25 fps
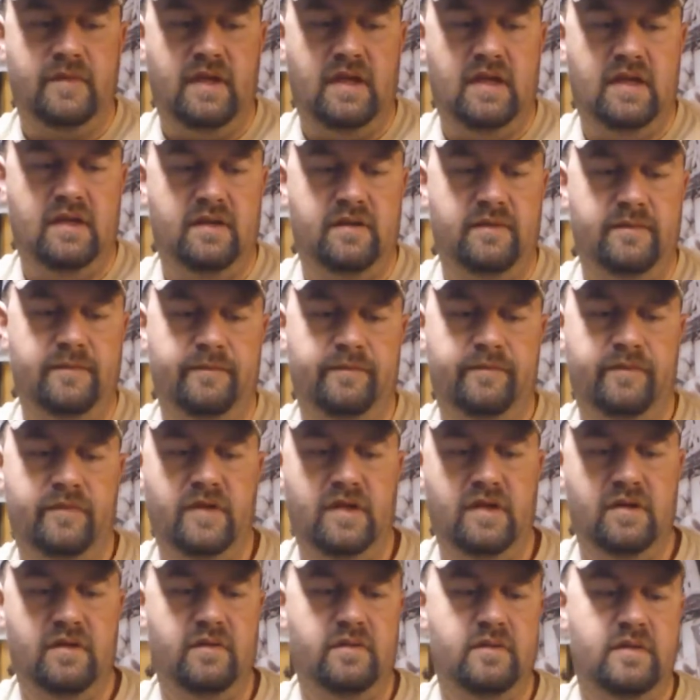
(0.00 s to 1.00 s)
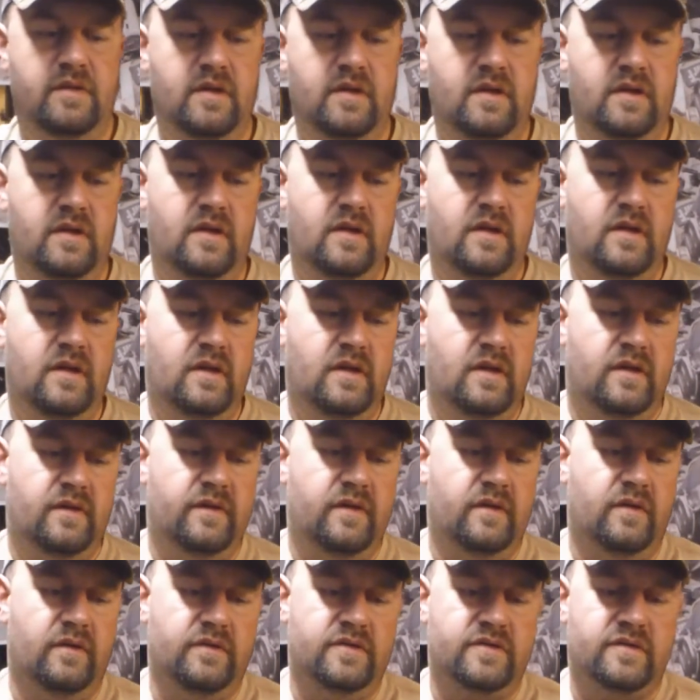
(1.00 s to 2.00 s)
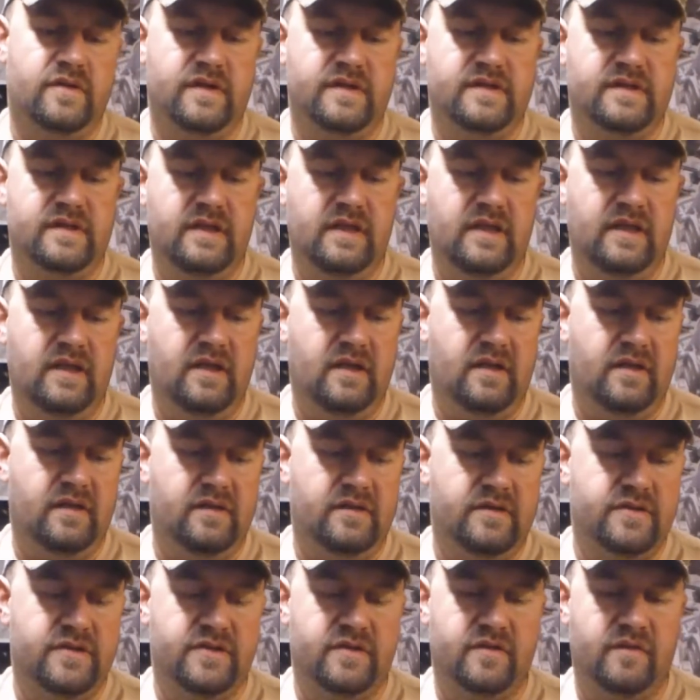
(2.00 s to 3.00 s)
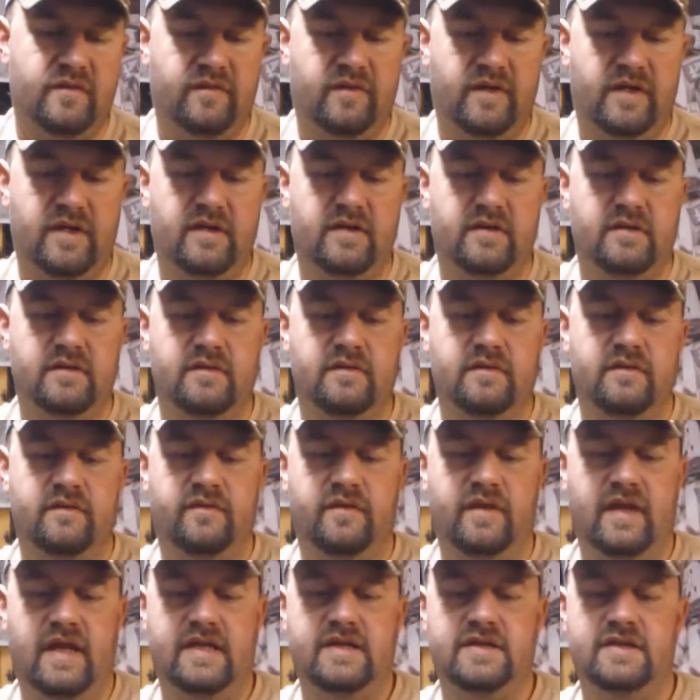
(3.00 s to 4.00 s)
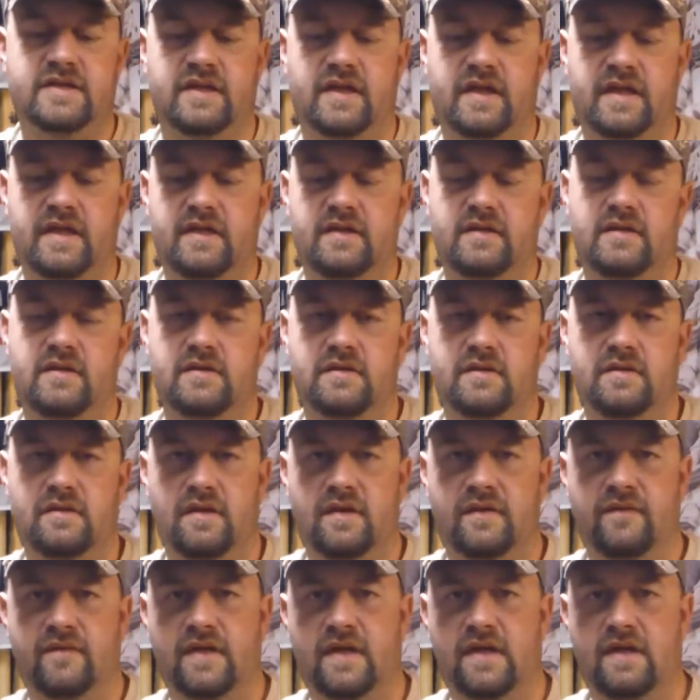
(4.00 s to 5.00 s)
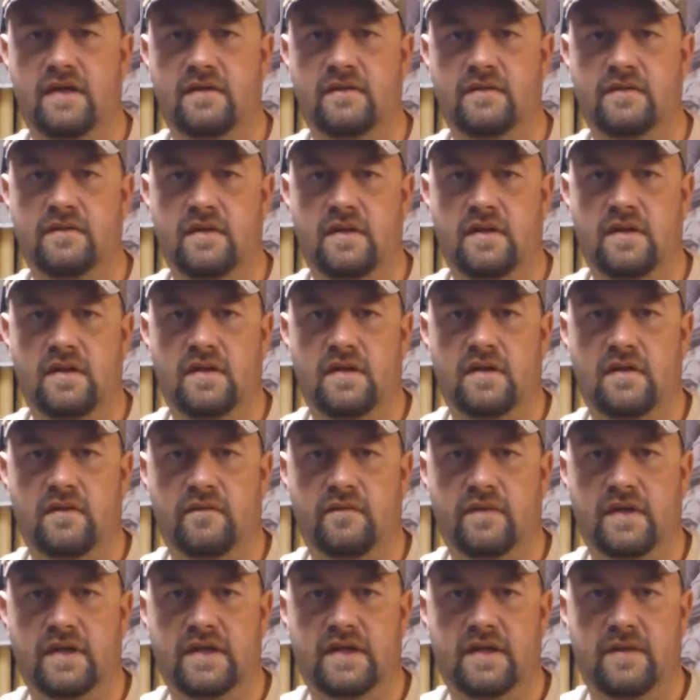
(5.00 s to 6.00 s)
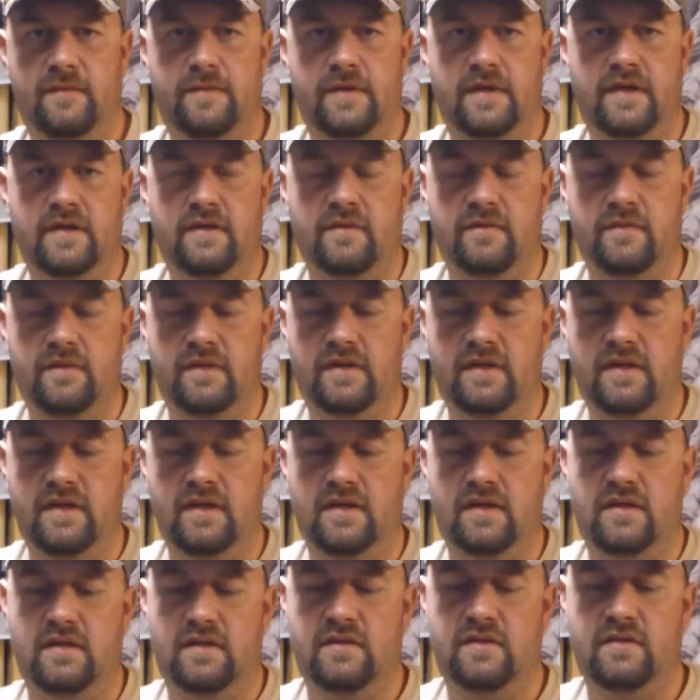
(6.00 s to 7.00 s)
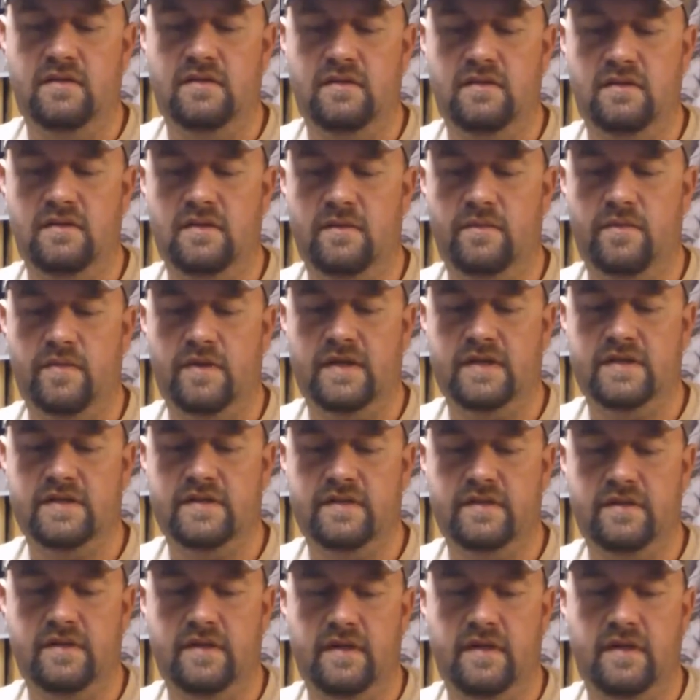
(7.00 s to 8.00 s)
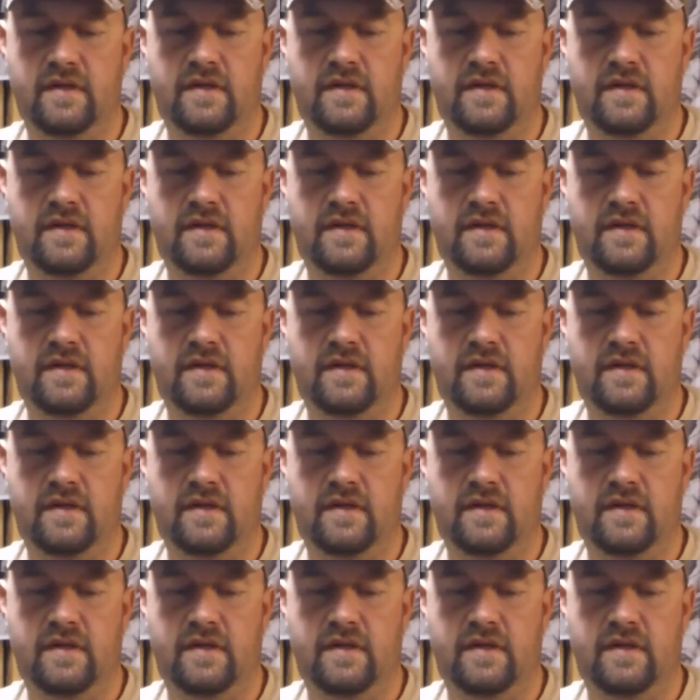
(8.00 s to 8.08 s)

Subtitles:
And, you know, the old trusty Surefire flashlight, I've got it rigged up here with the depressor.